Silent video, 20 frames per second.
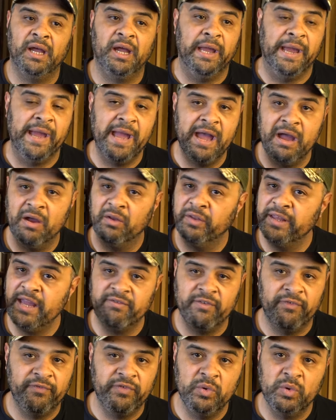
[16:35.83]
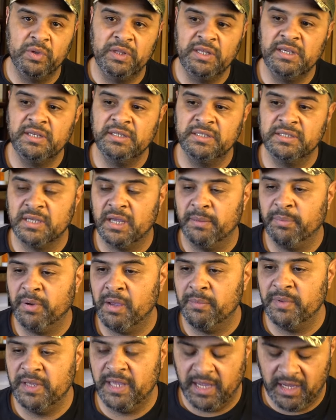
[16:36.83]
I only have a few of these. I
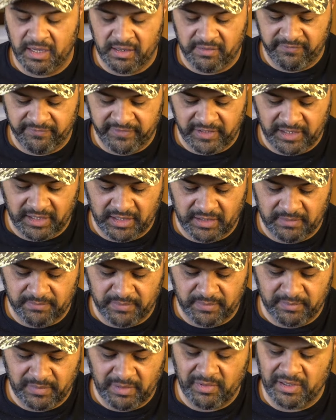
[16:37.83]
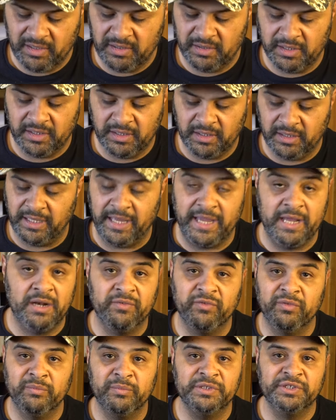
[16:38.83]
probably have uh, maybe uh, eight
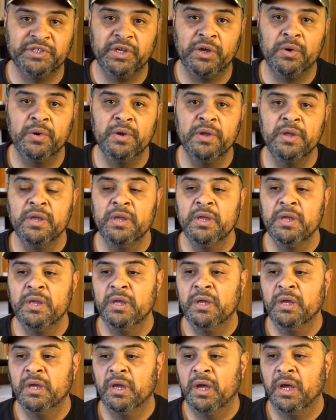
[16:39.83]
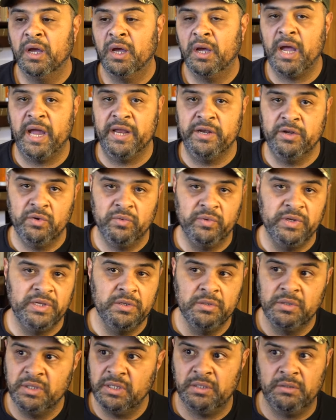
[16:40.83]
of them or so. Uh, I do
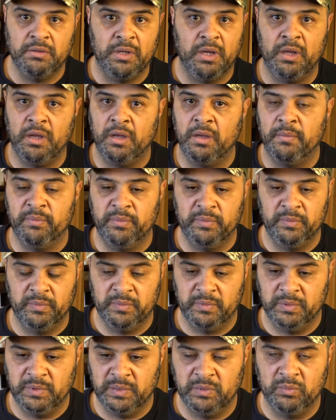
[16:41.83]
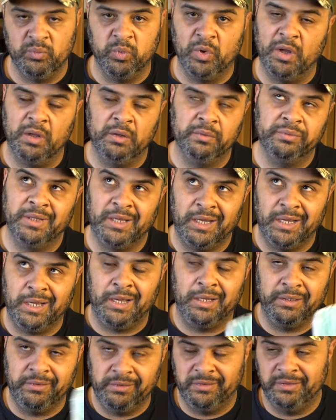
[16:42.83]
reuse it. Uh, well,
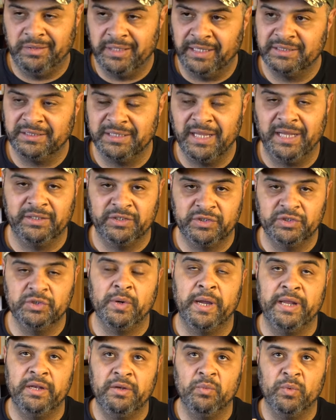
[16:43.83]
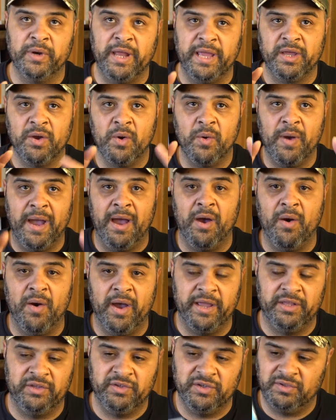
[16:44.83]
I, I, that's not true. I, when I go out,
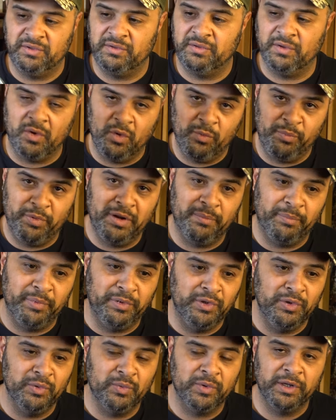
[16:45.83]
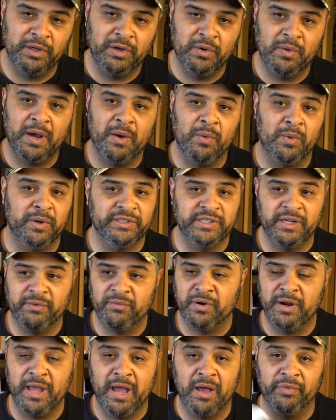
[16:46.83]
I just open up a new one and go out. Once I
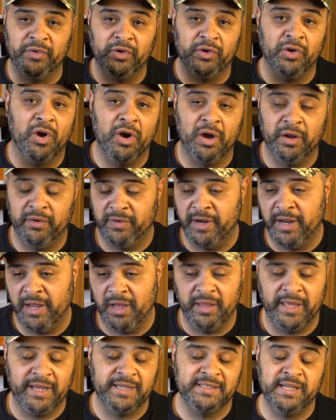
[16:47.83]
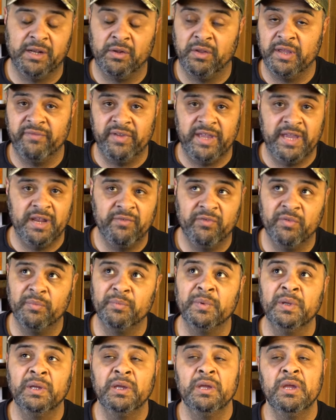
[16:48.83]
run out, they're gone, right? like I said, I only have eight of them.